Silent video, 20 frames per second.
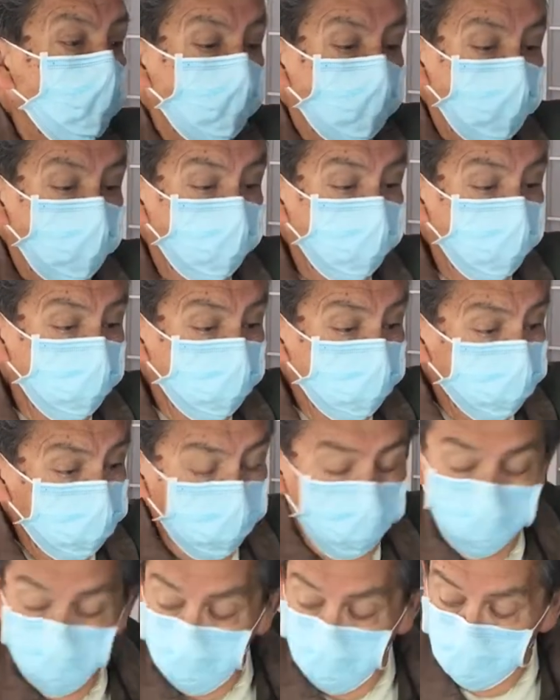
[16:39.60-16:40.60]
What we're
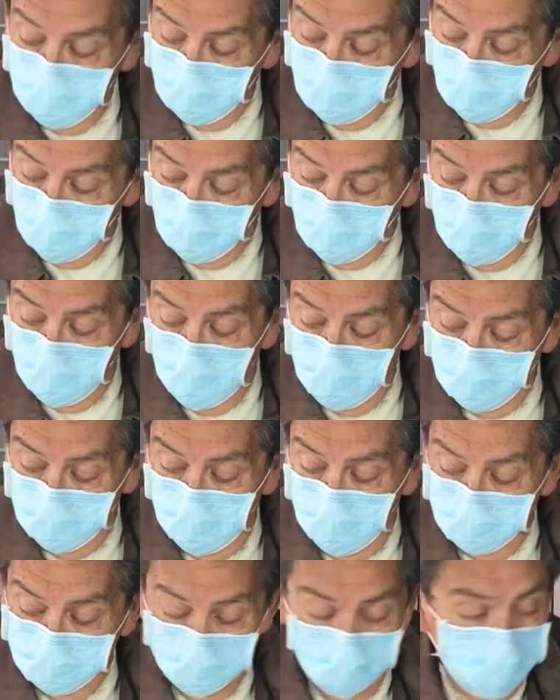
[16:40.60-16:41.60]
doing we're right
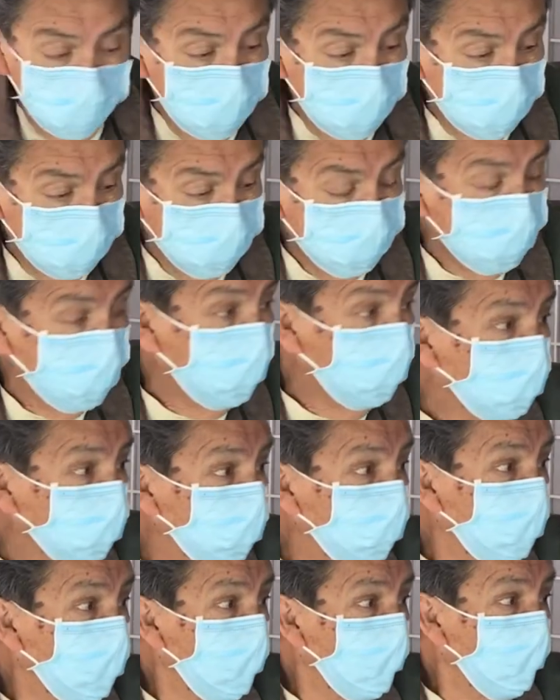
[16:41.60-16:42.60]
around the cut itself.
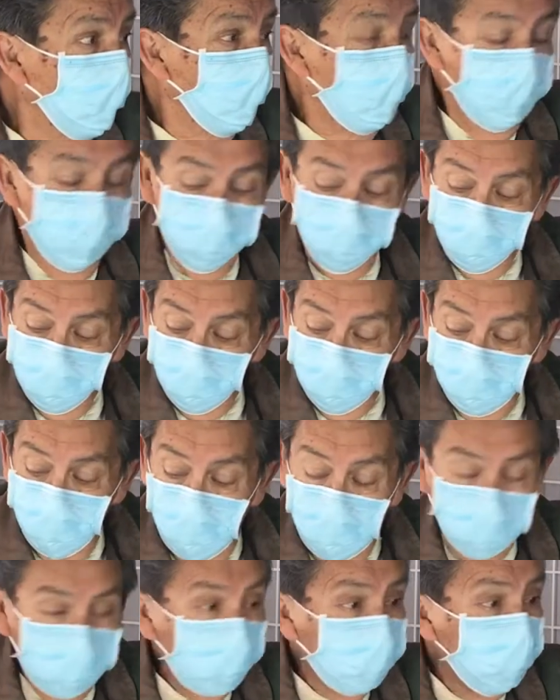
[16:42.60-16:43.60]
So we're
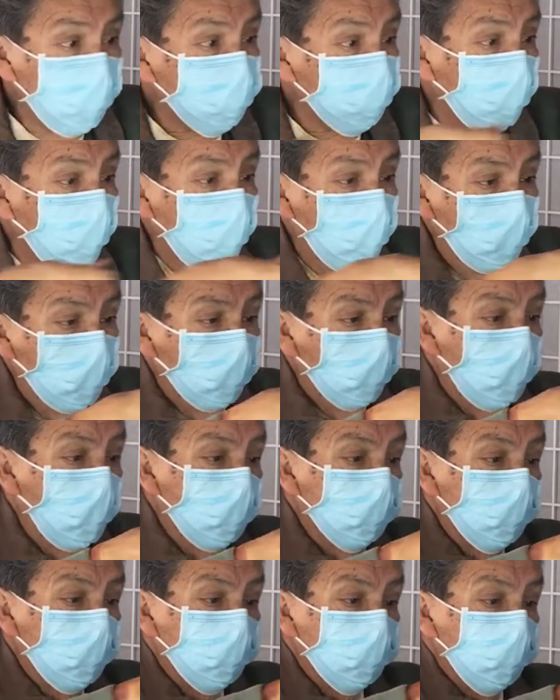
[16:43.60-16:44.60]
packing this all
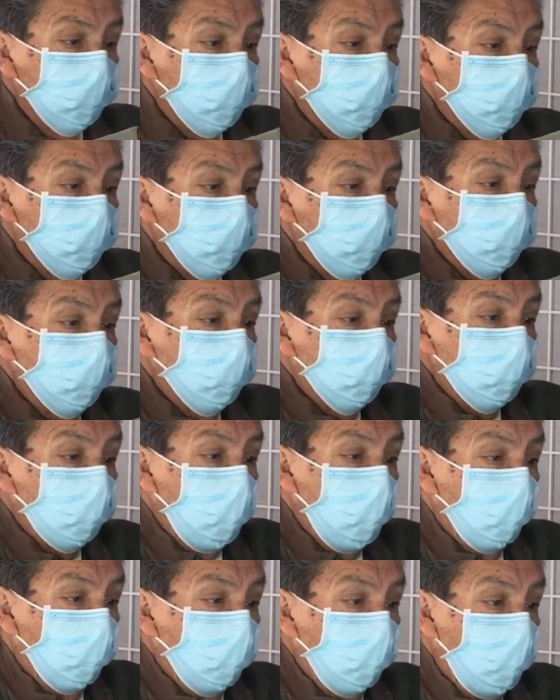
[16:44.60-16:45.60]
around there so those roots
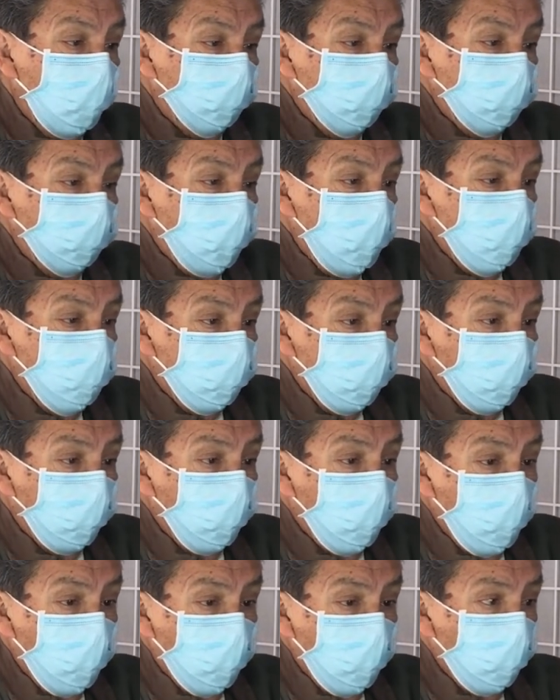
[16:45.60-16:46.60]
now will have a place to
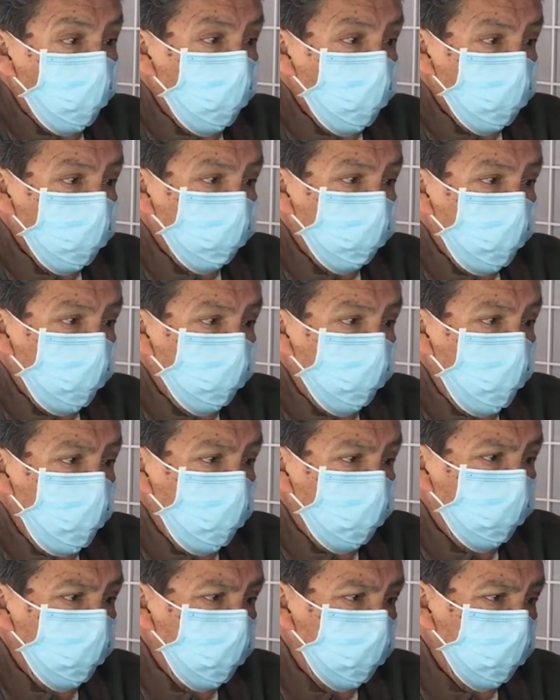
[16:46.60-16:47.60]
grow. This will be the
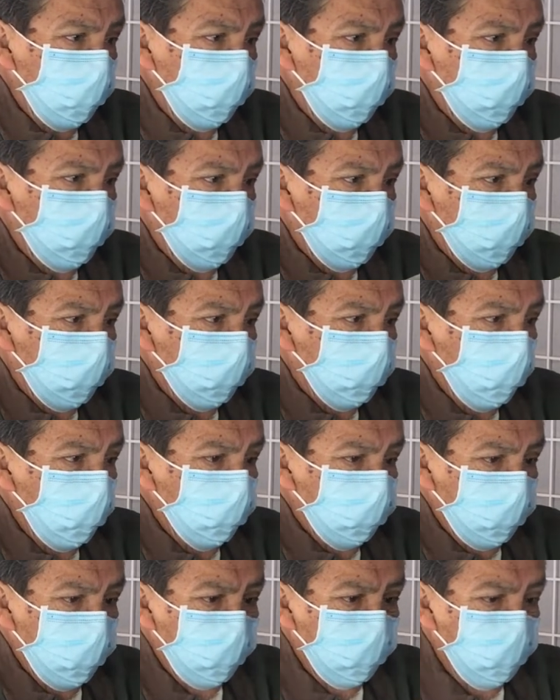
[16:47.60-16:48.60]
medium that the
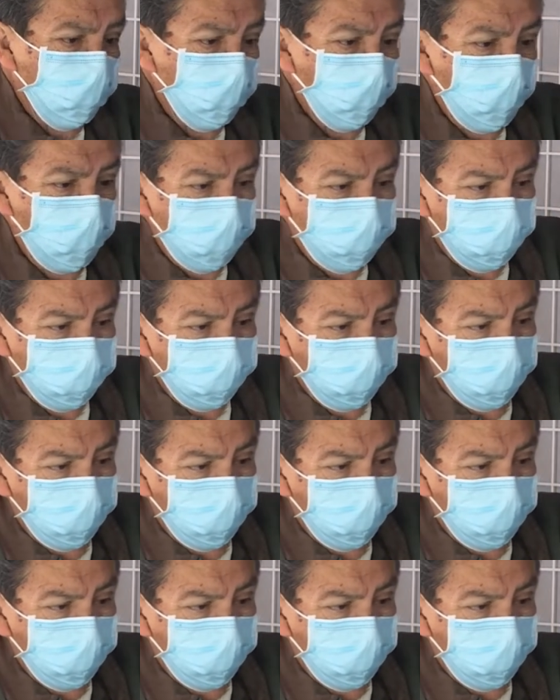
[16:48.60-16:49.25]
roots can grow into.